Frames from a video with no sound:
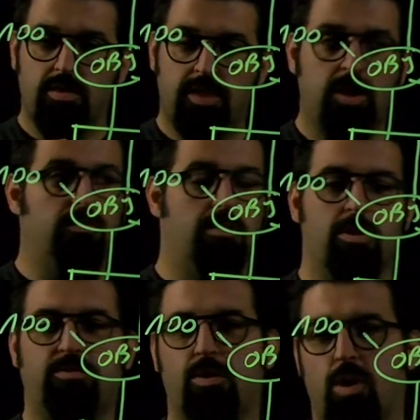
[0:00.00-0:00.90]
Thank you very
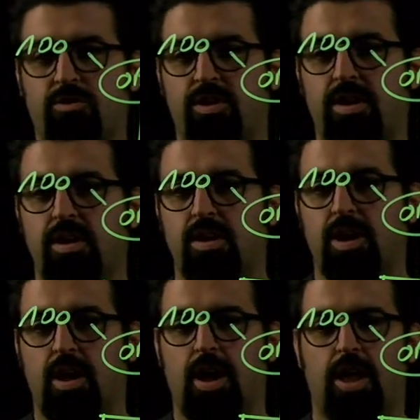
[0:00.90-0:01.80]
much for watching,
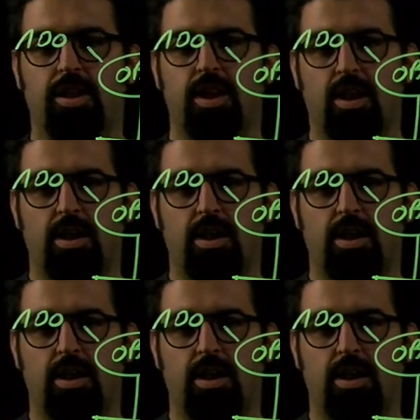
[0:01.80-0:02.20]
and